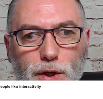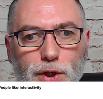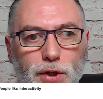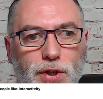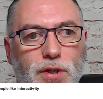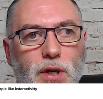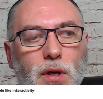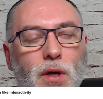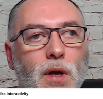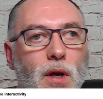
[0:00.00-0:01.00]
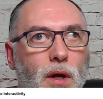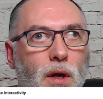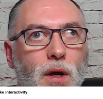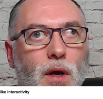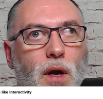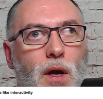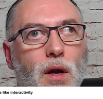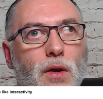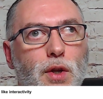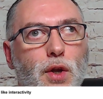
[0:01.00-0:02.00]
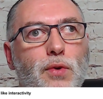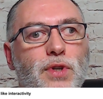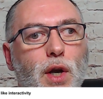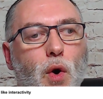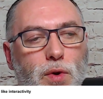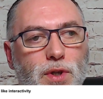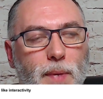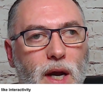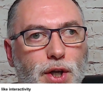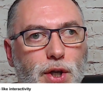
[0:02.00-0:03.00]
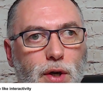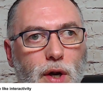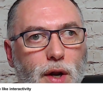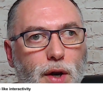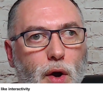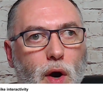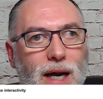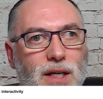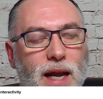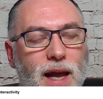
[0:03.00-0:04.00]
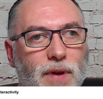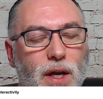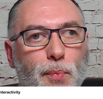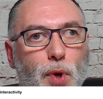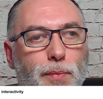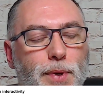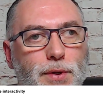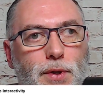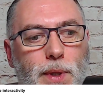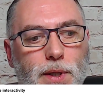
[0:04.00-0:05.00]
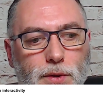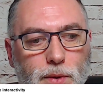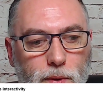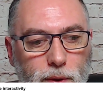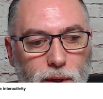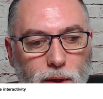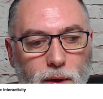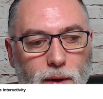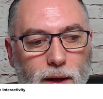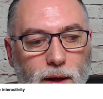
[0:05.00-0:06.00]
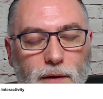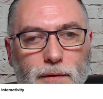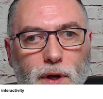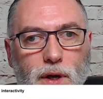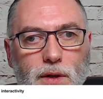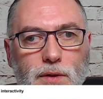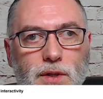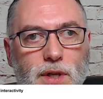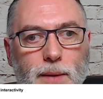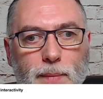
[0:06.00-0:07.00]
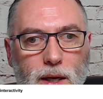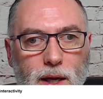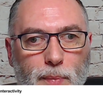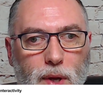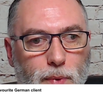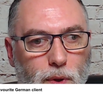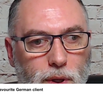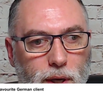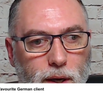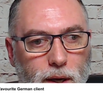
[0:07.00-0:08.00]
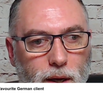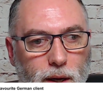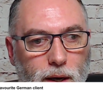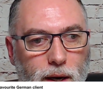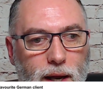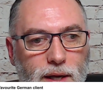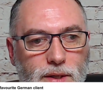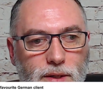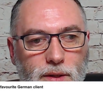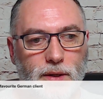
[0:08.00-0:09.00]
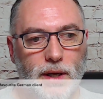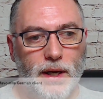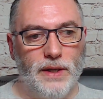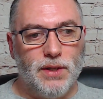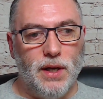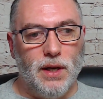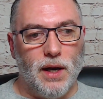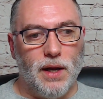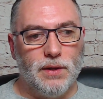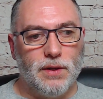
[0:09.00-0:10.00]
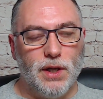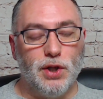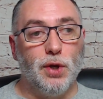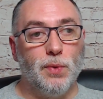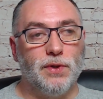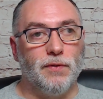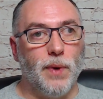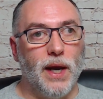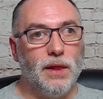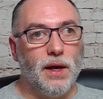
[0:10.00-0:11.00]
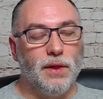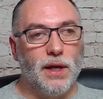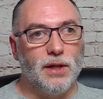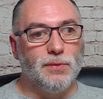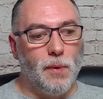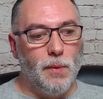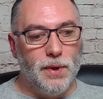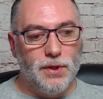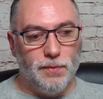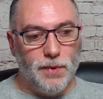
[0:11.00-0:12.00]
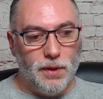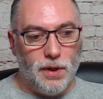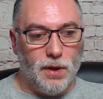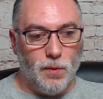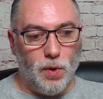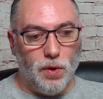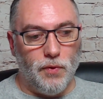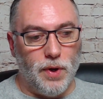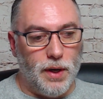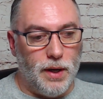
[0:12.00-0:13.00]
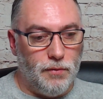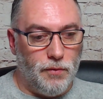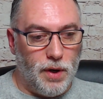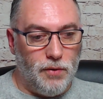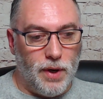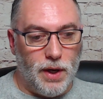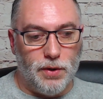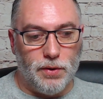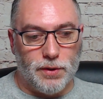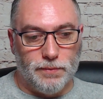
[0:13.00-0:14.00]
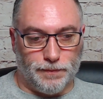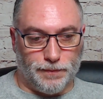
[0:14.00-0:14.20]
just using automation and not actually having a purpose to it. So if you can segment your people in a nice, easy and intuitive way, then I think it's probably something that could work really, really, really good.